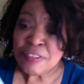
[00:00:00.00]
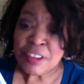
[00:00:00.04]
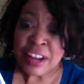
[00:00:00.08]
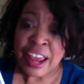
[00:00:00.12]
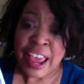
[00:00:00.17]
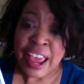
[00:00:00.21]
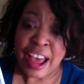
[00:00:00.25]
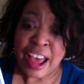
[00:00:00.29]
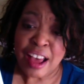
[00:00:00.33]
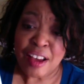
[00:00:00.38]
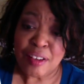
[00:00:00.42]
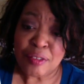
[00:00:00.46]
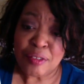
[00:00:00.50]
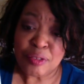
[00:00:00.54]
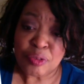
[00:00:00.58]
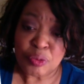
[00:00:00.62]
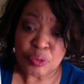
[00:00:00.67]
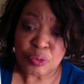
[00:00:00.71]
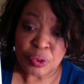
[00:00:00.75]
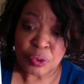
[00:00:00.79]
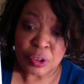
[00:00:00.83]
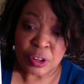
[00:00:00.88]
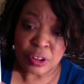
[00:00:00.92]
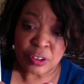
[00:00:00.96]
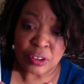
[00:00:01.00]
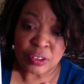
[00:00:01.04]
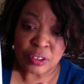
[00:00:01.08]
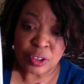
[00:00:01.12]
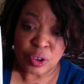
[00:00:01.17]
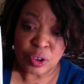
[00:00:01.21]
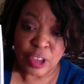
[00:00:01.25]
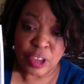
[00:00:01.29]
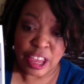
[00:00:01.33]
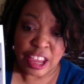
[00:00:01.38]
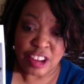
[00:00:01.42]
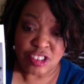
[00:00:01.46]
have
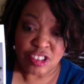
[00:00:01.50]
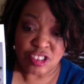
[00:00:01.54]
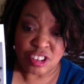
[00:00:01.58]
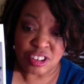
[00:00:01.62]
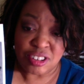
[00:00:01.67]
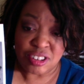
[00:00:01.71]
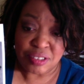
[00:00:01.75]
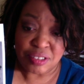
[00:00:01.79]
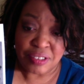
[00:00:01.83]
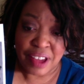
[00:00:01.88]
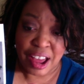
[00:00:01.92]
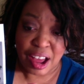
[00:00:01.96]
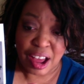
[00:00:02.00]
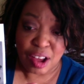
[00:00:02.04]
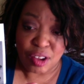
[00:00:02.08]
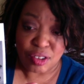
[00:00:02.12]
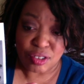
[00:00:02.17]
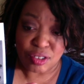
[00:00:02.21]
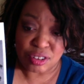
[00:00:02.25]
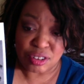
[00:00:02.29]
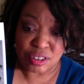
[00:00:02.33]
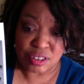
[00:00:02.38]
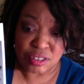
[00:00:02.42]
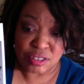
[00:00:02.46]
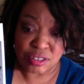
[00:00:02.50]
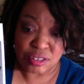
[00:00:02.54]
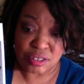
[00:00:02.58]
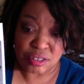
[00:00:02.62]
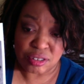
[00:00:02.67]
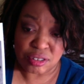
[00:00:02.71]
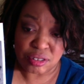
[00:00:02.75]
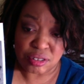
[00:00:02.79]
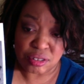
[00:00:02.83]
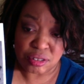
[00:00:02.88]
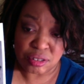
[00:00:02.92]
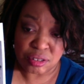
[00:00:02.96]
locations of
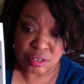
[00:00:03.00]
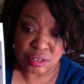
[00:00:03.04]
houses,